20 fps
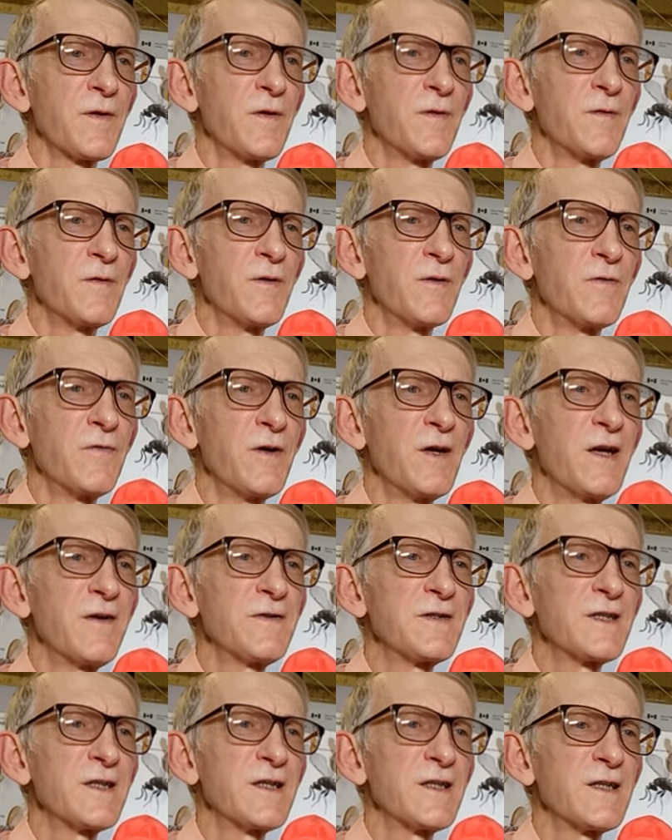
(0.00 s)
on the
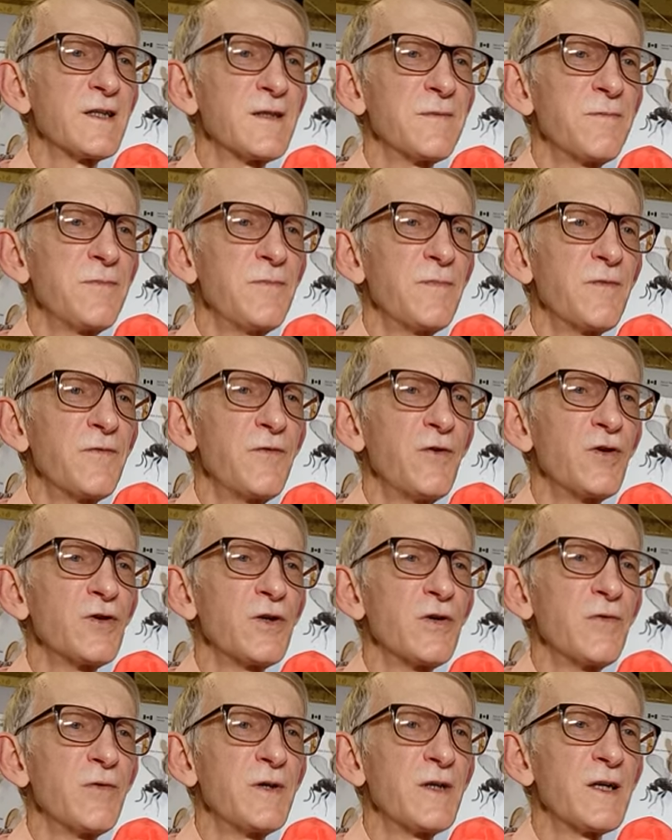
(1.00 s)
left
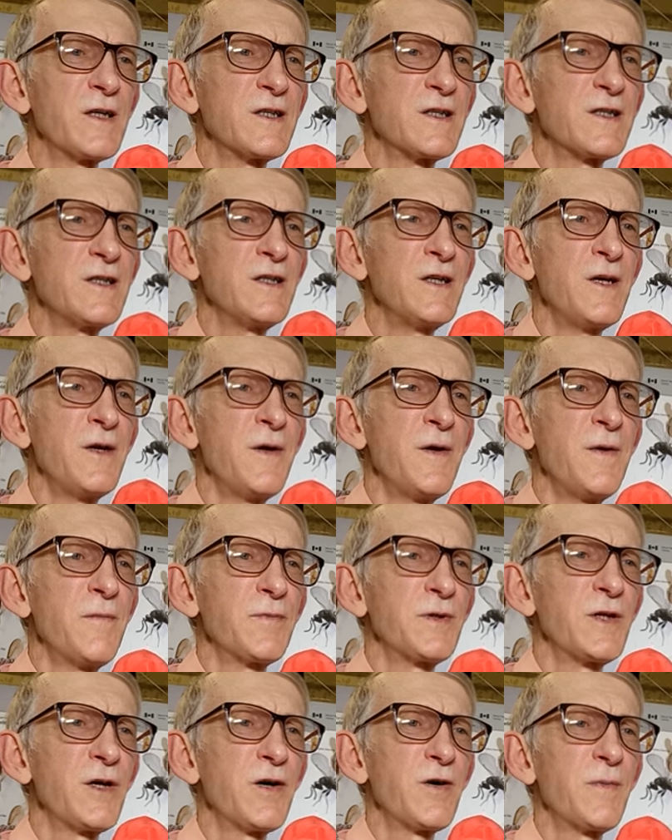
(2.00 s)
photo, we can see
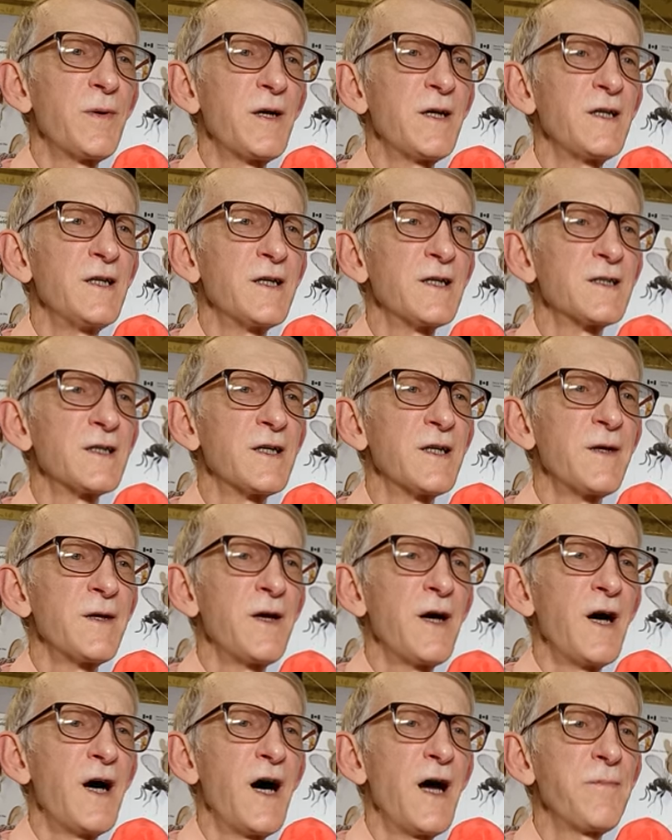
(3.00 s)
Pteromalidae is a
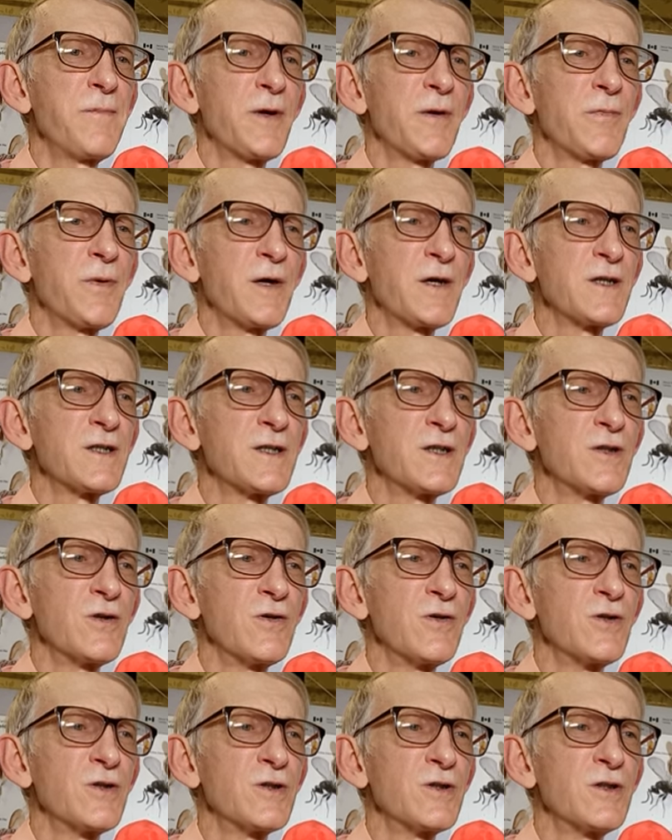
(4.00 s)

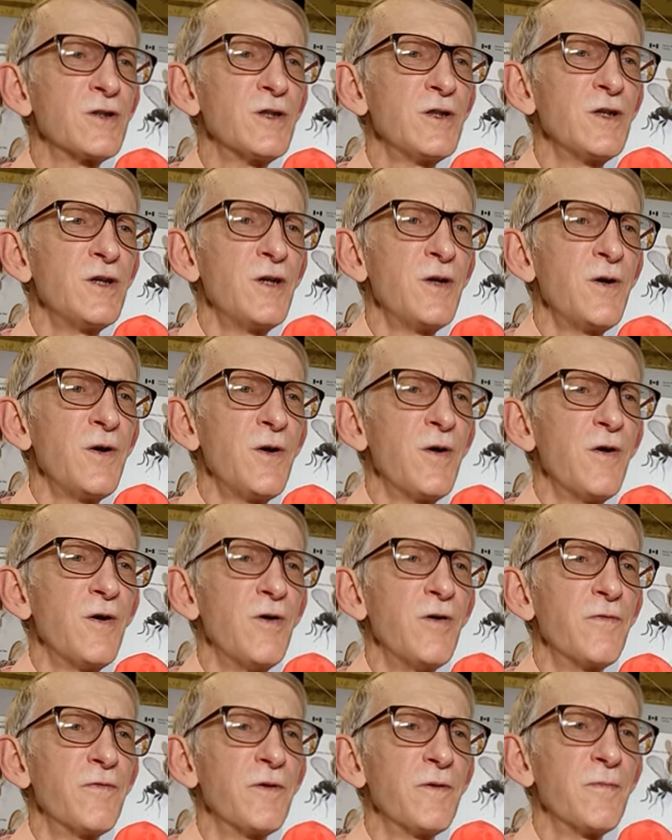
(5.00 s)
hyperparasitoid
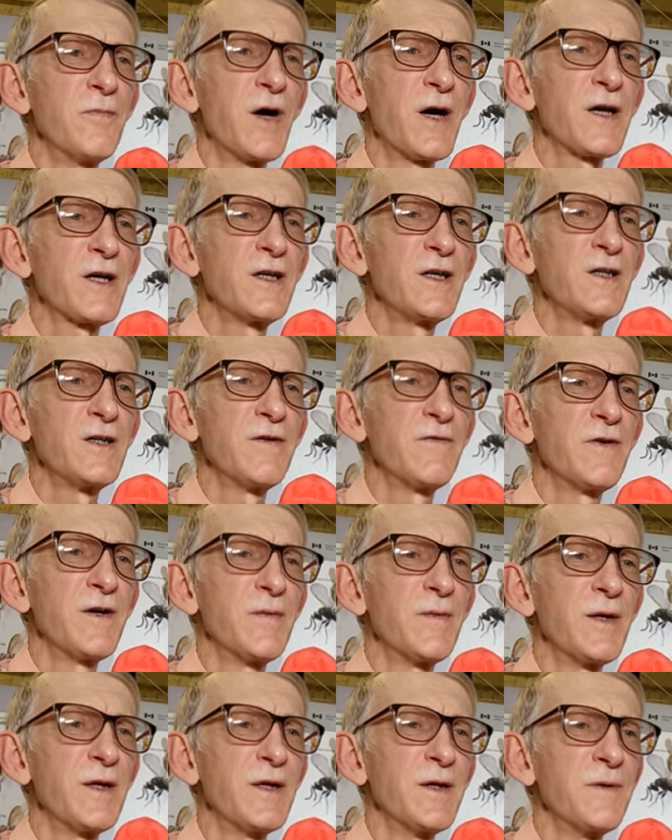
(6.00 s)
of a Braconidae
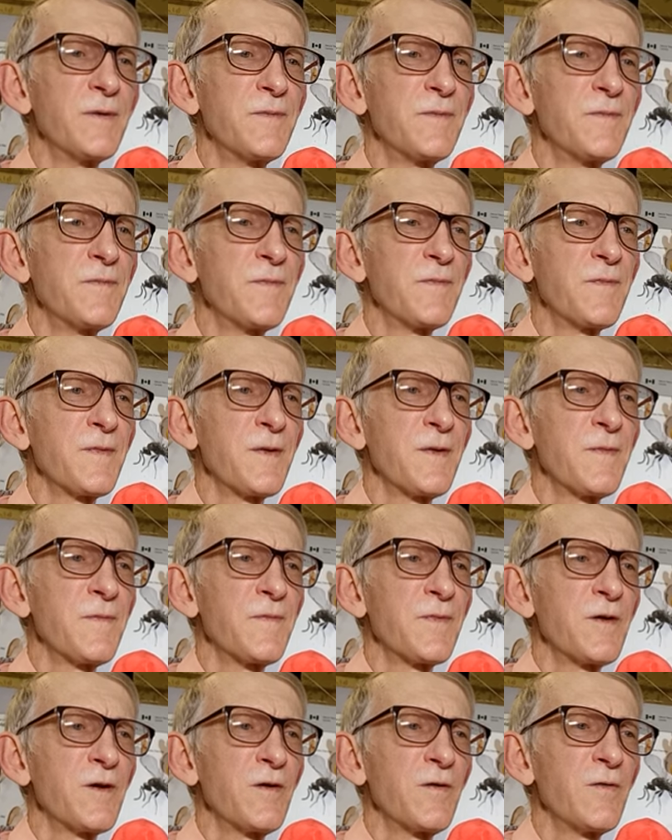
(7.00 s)
family,
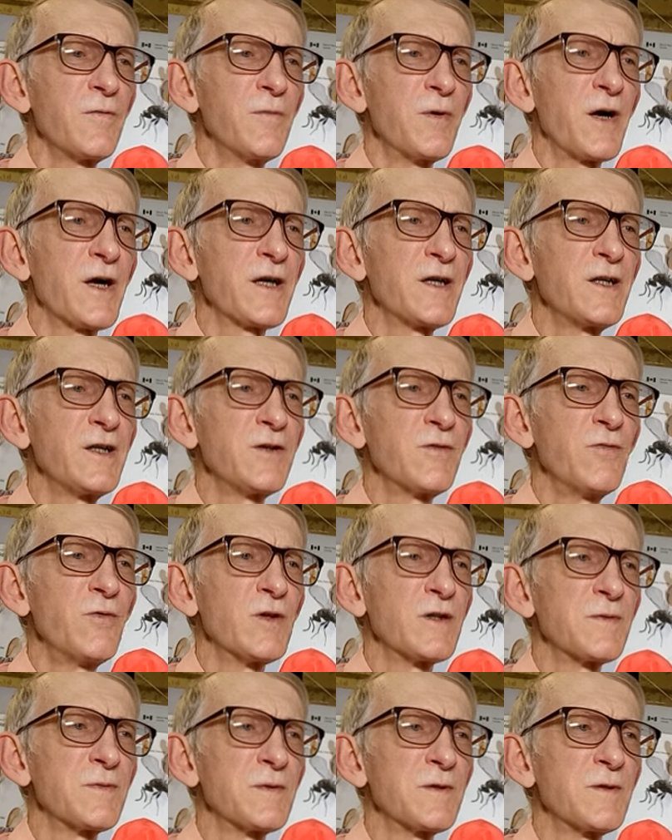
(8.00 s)
of Braconidae
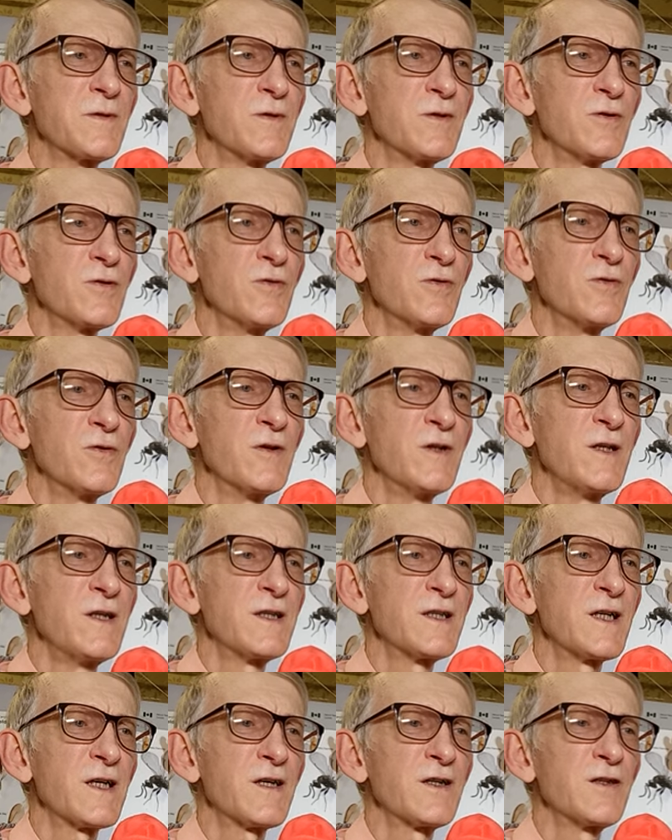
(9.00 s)
wasps. So
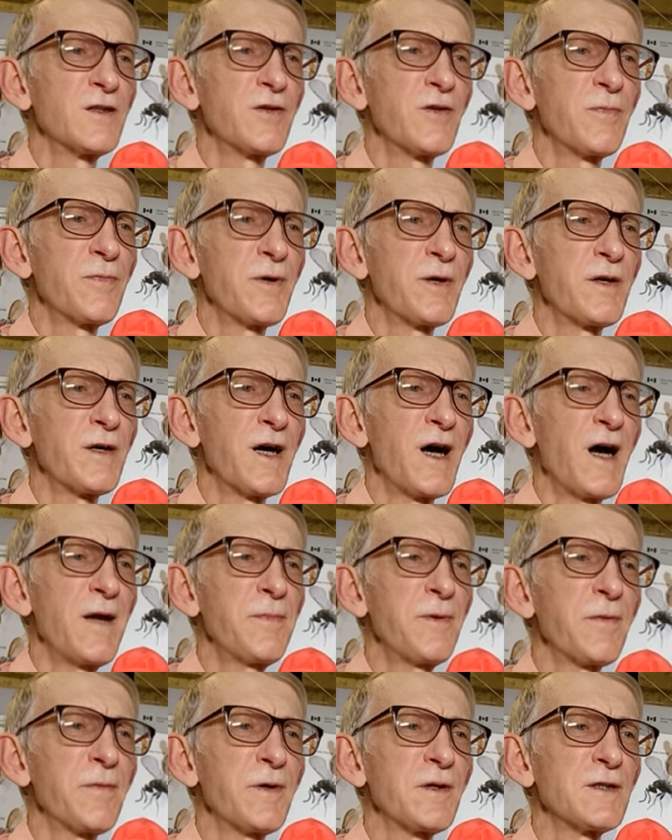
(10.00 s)
secondary
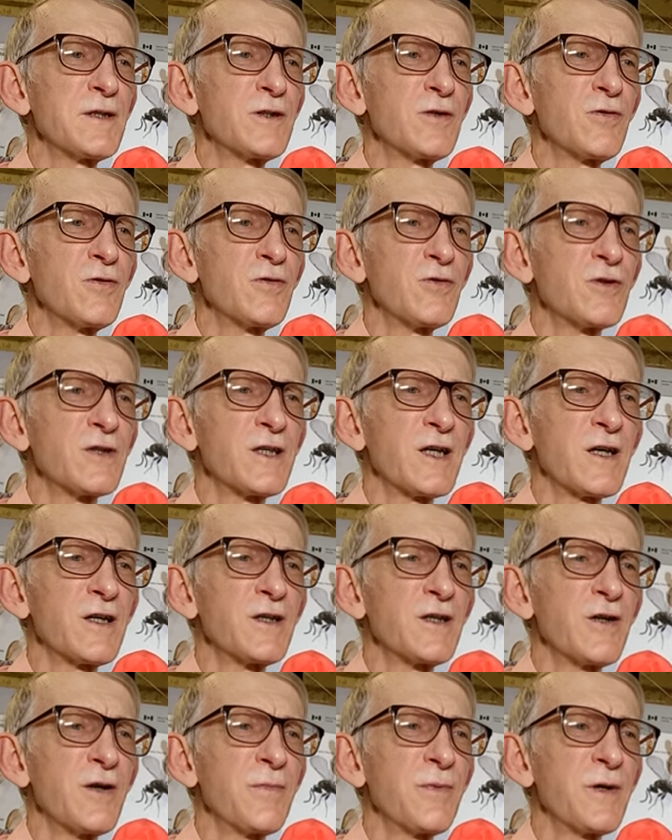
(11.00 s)
hyperparasitoid or
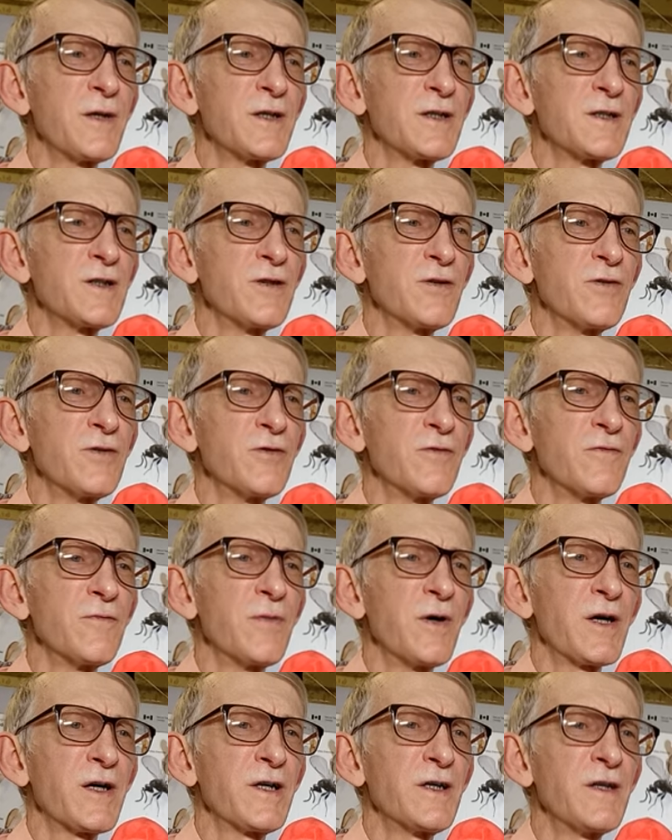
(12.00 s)
secondary parasitoid of
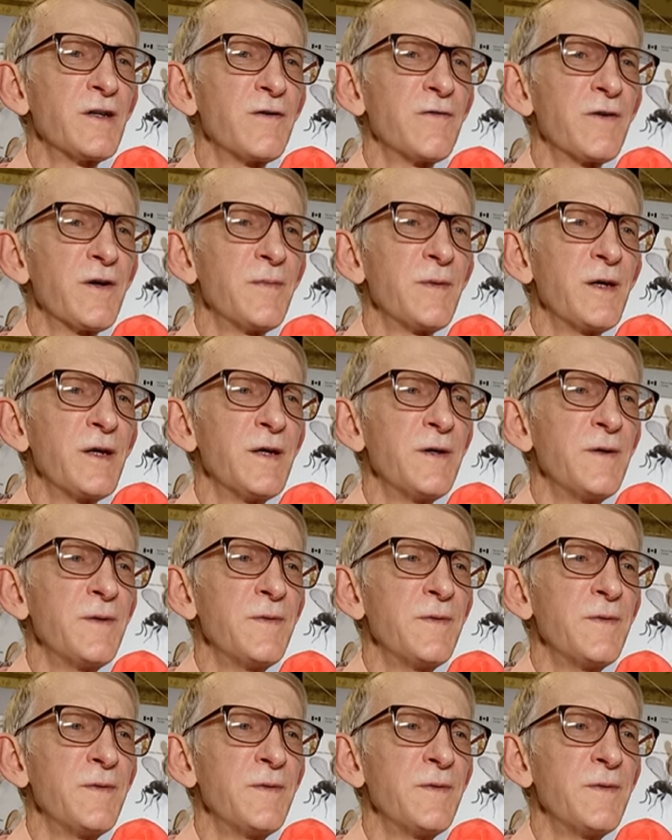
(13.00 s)
Braconidae family.